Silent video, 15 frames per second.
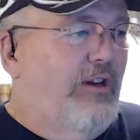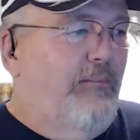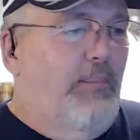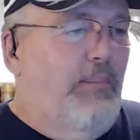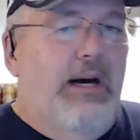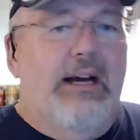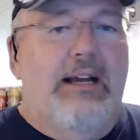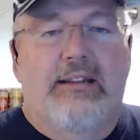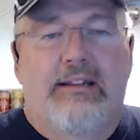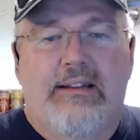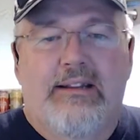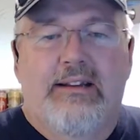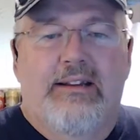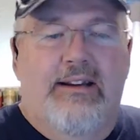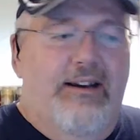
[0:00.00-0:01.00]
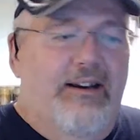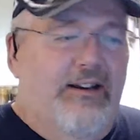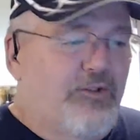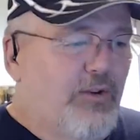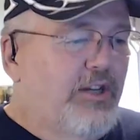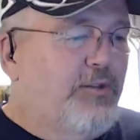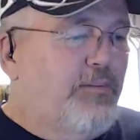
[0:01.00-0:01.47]
But
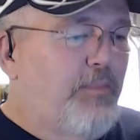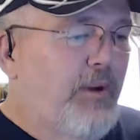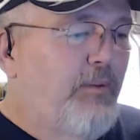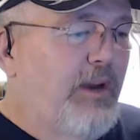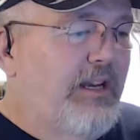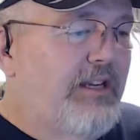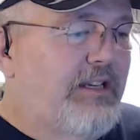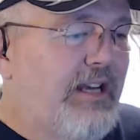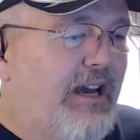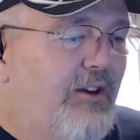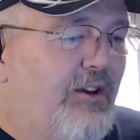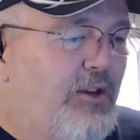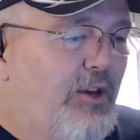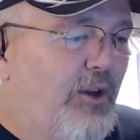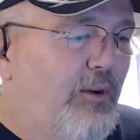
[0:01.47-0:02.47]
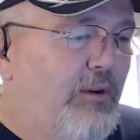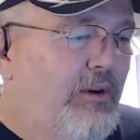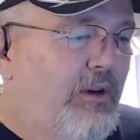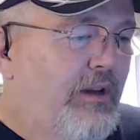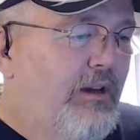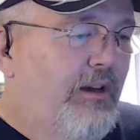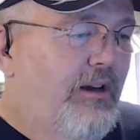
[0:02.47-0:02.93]
trust me when I tell you
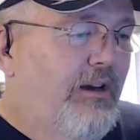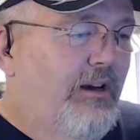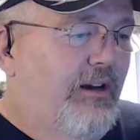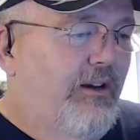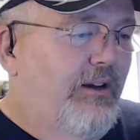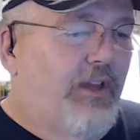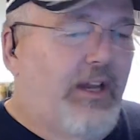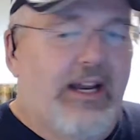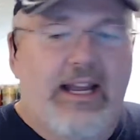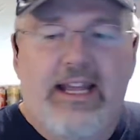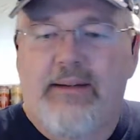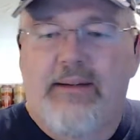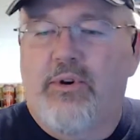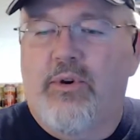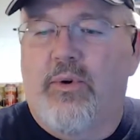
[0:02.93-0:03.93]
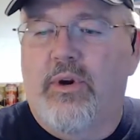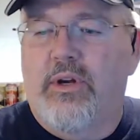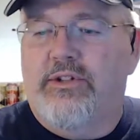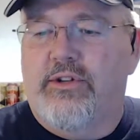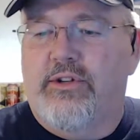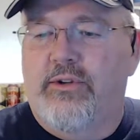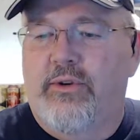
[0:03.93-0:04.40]
that I am going
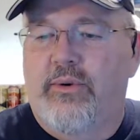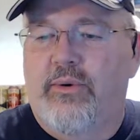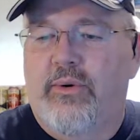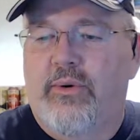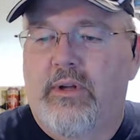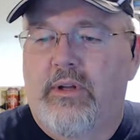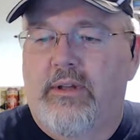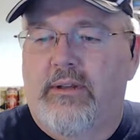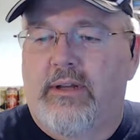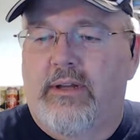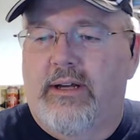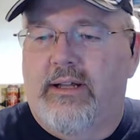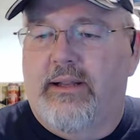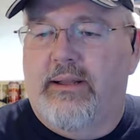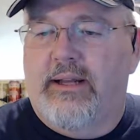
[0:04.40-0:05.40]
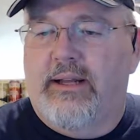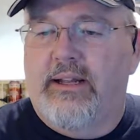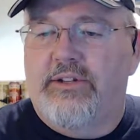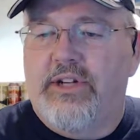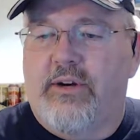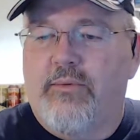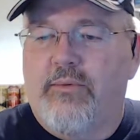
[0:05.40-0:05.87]
to I gotta
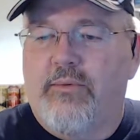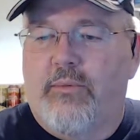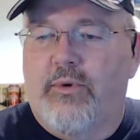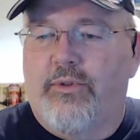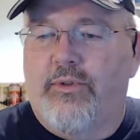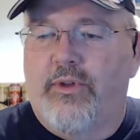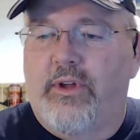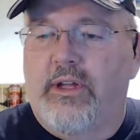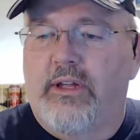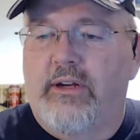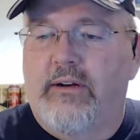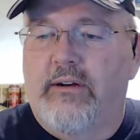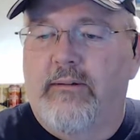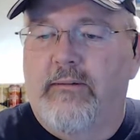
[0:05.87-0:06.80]
check one more thing here.